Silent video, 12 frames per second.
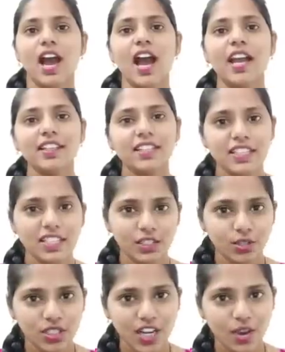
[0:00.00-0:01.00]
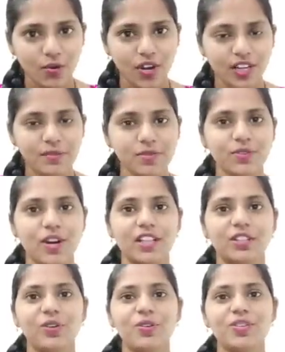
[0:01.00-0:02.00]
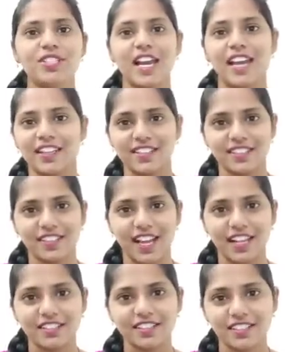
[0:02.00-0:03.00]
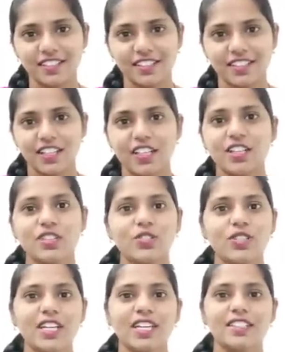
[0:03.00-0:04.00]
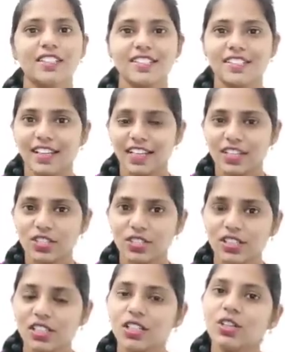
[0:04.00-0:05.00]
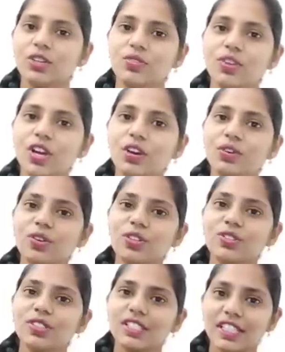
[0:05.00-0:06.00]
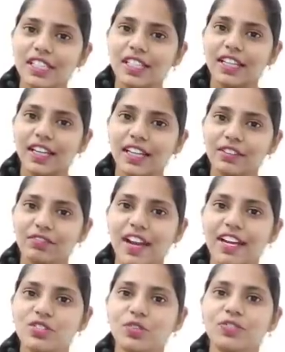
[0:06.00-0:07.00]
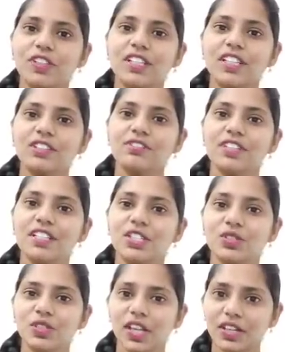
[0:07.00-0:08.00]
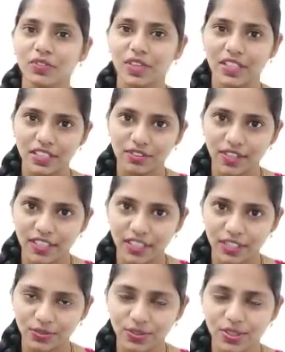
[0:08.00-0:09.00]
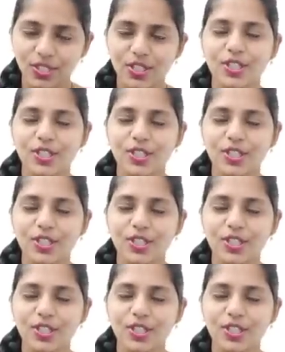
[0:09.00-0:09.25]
Hi, this is Usha. Welcome to Rathod's IAS classes. Today in this lecture, we are going to see current affairs of 31st July 2022.